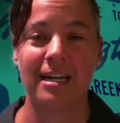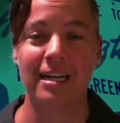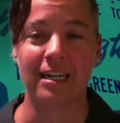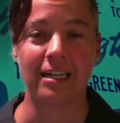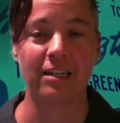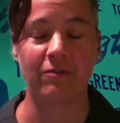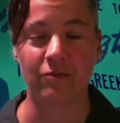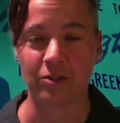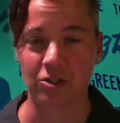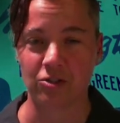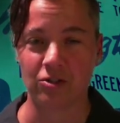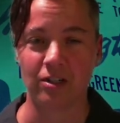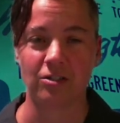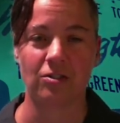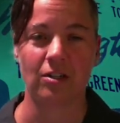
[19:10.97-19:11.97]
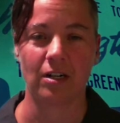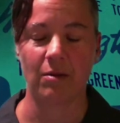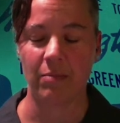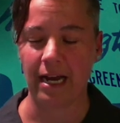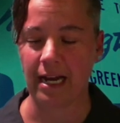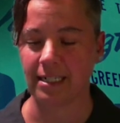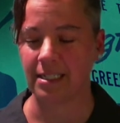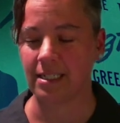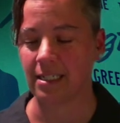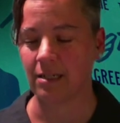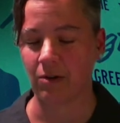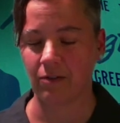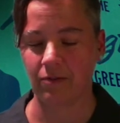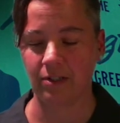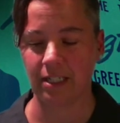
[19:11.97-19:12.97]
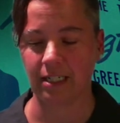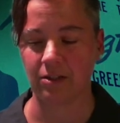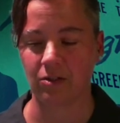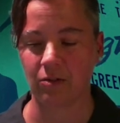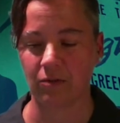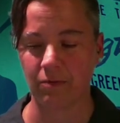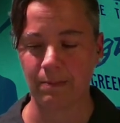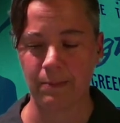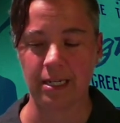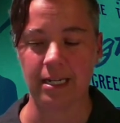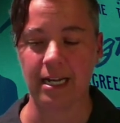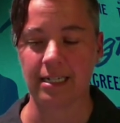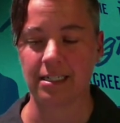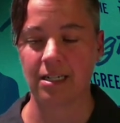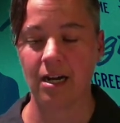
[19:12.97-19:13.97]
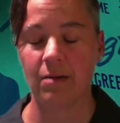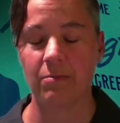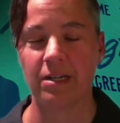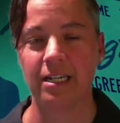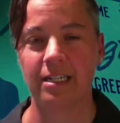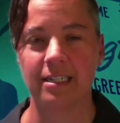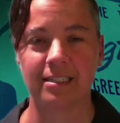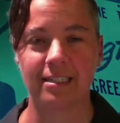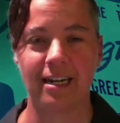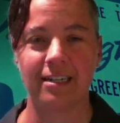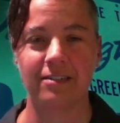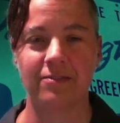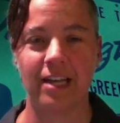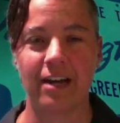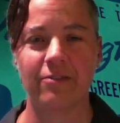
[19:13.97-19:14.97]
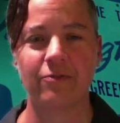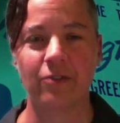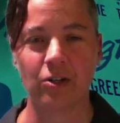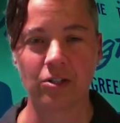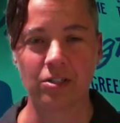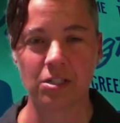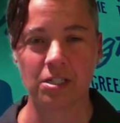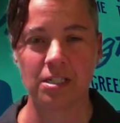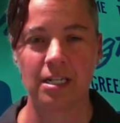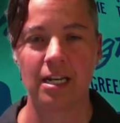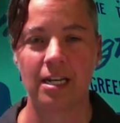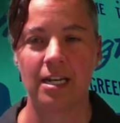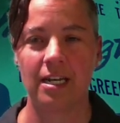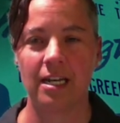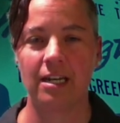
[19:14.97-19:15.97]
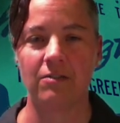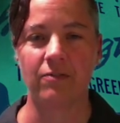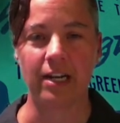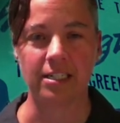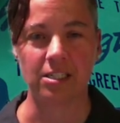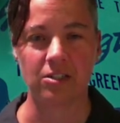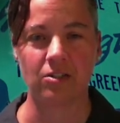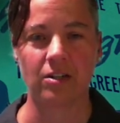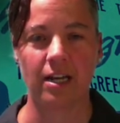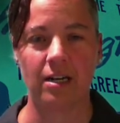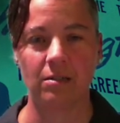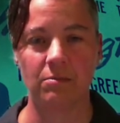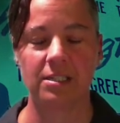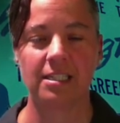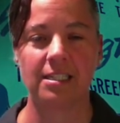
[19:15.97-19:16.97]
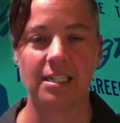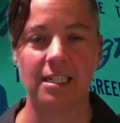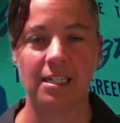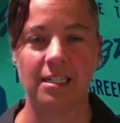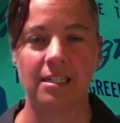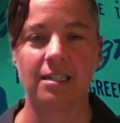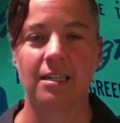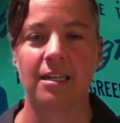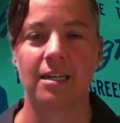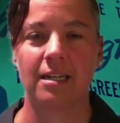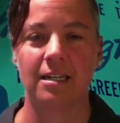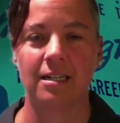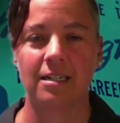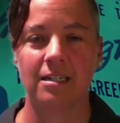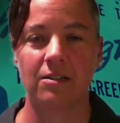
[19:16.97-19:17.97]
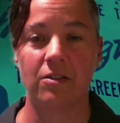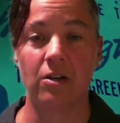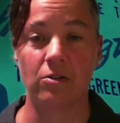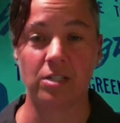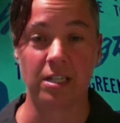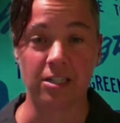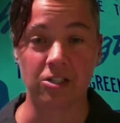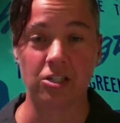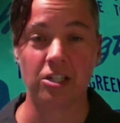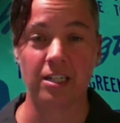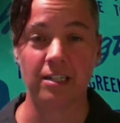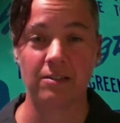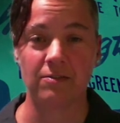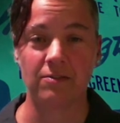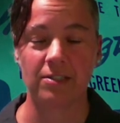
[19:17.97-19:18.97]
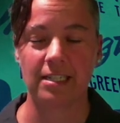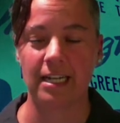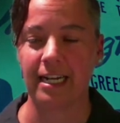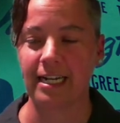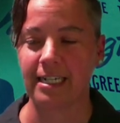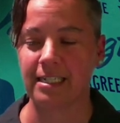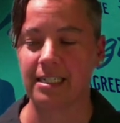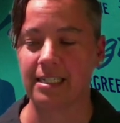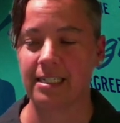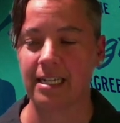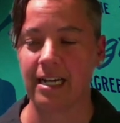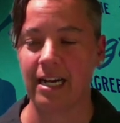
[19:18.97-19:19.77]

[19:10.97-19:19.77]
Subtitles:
and infrastructure and capacity, where philanthropy has come in as kind of that first investor to help seed those initiatives. And